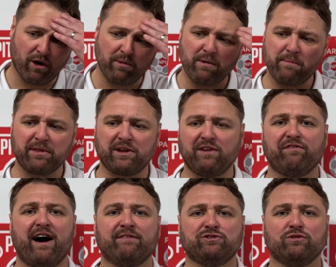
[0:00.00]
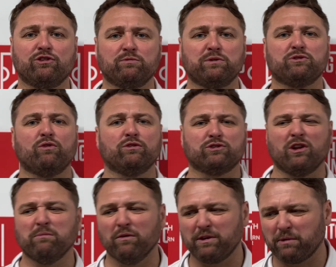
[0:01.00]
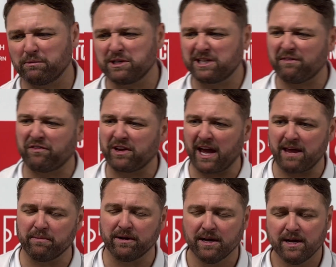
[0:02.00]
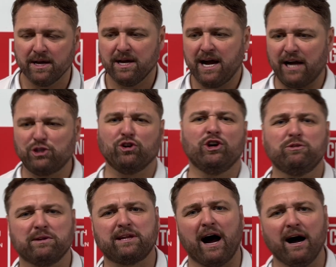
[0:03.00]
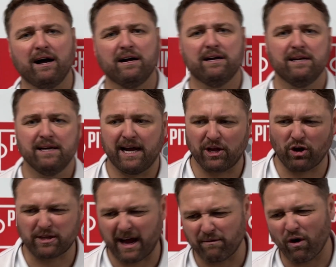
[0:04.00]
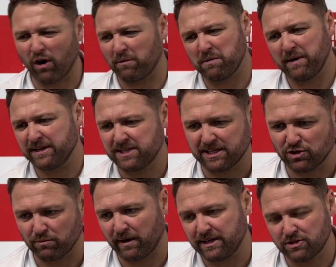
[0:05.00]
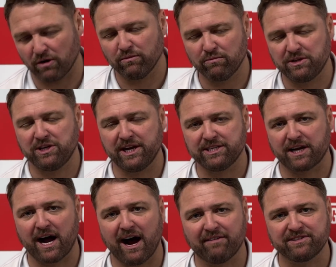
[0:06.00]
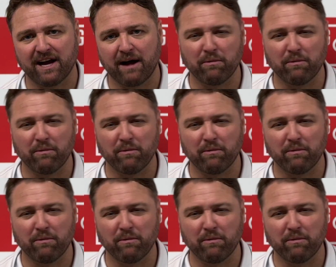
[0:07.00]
We went with 3-5-2 because we were so good on the Monday, but it was a different game, and I toyed with that, and I got that wrong, and we weren't set up right, so we changed it at half-time.